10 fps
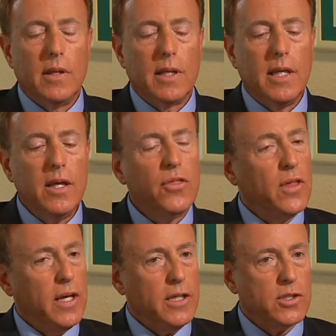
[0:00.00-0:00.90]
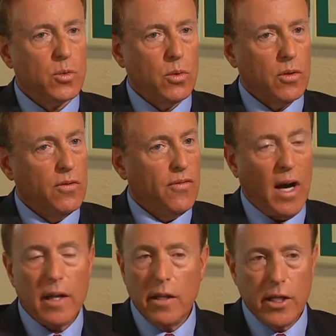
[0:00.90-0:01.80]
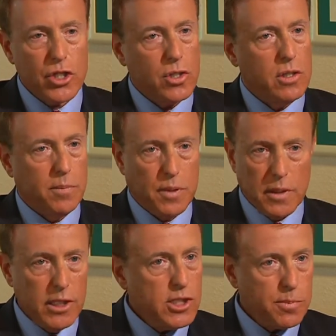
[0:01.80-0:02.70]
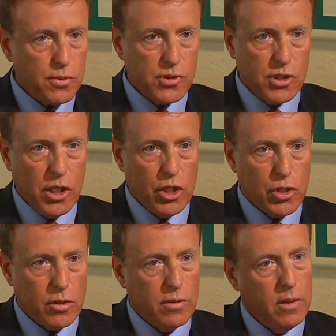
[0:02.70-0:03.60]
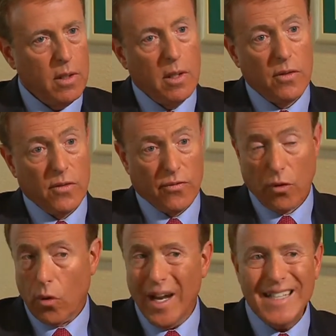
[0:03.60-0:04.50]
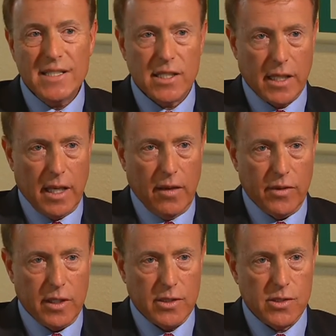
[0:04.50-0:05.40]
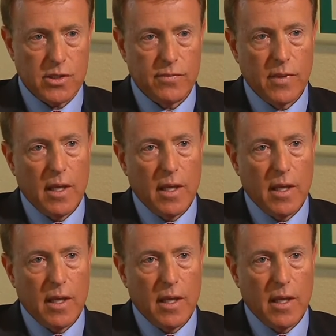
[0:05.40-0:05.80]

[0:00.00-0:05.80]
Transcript: key things were the violation of the police procedure, the forensic evidence,